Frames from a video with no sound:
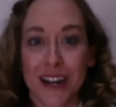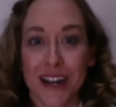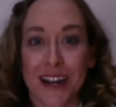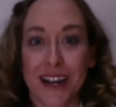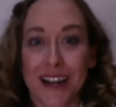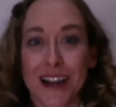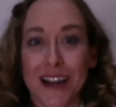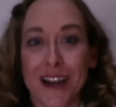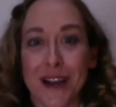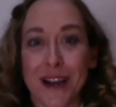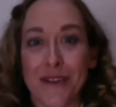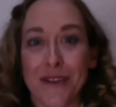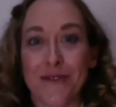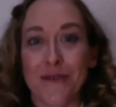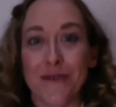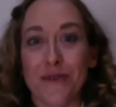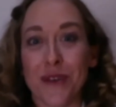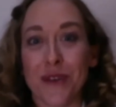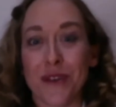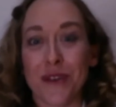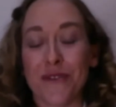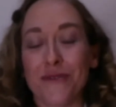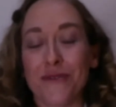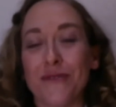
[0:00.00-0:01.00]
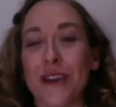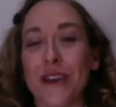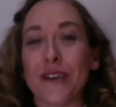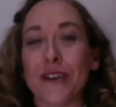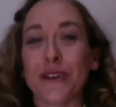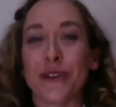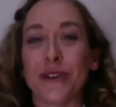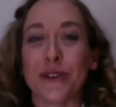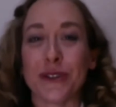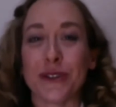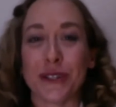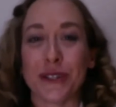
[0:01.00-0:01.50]
um,
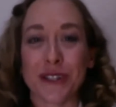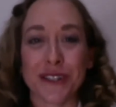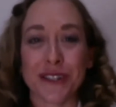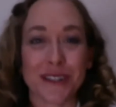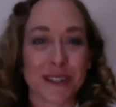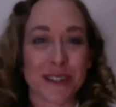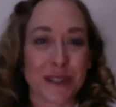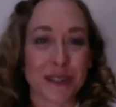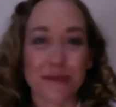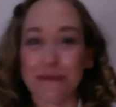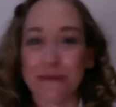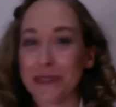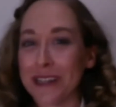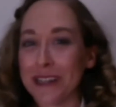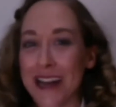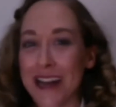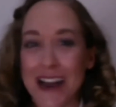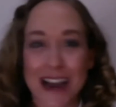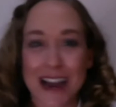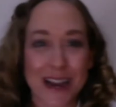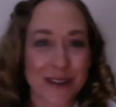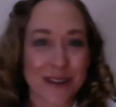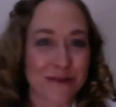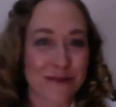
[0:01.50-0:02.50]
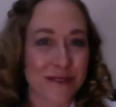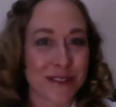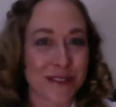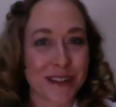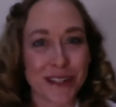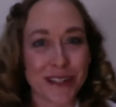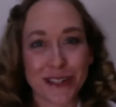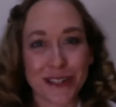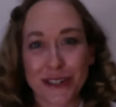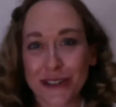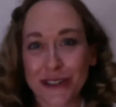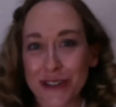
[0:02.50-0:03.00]
failure to comply with an
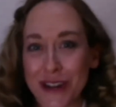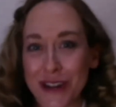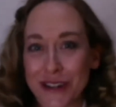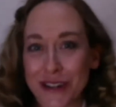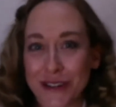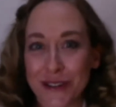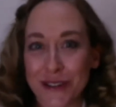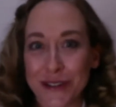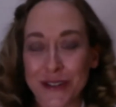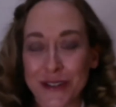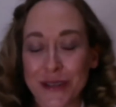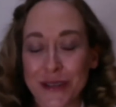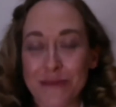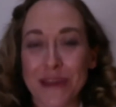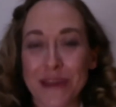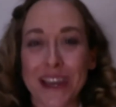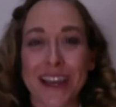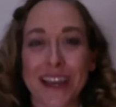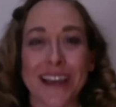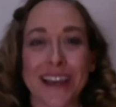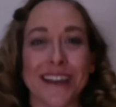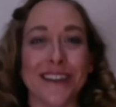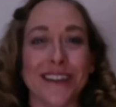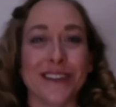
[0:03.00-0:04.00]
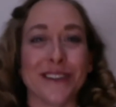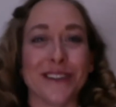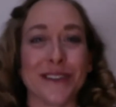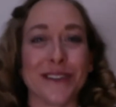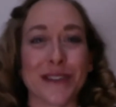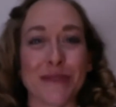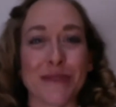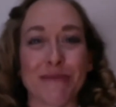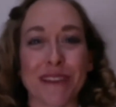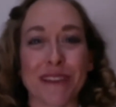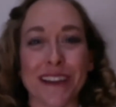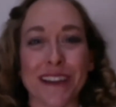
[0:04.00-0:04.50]
instructor's command or
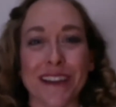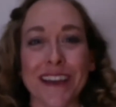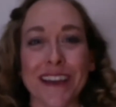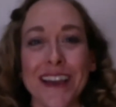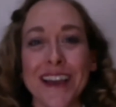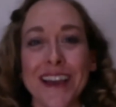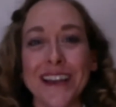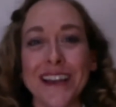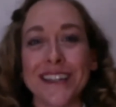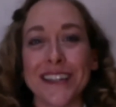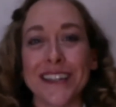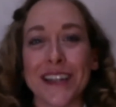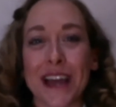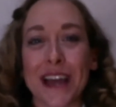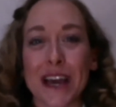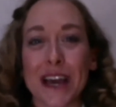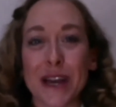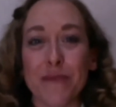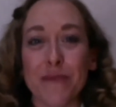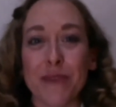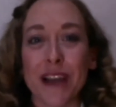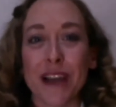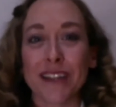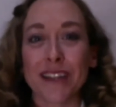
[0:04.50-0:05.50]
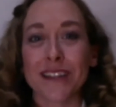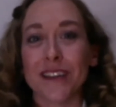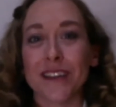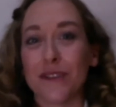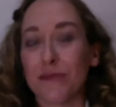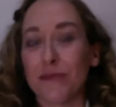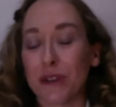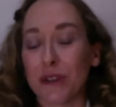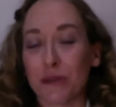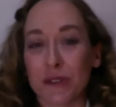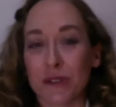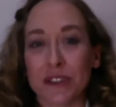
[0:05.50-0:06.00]
something to that impact. Uh,
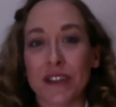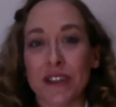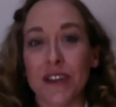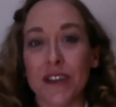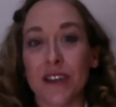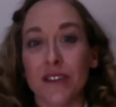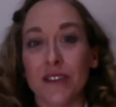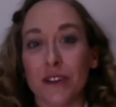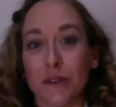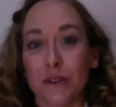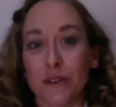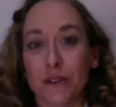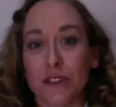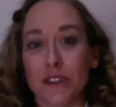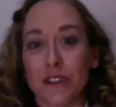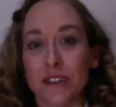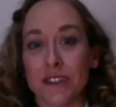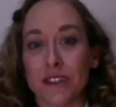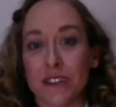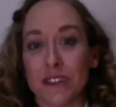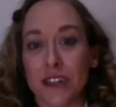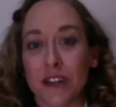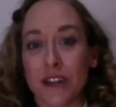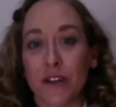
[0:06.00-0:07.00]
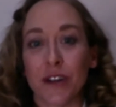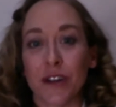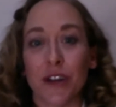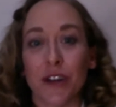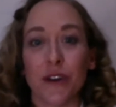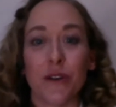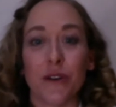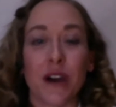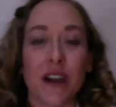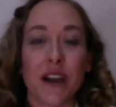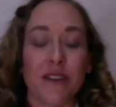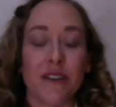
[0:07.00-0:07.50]
there was a there was a
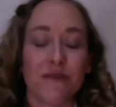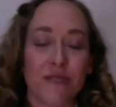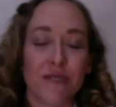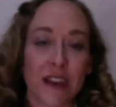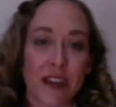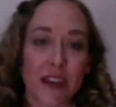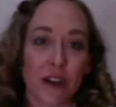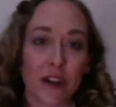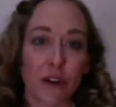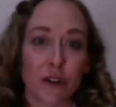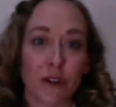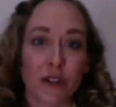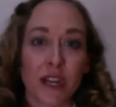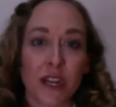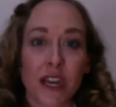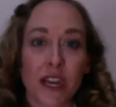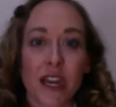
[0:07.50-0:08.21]
scenario I failed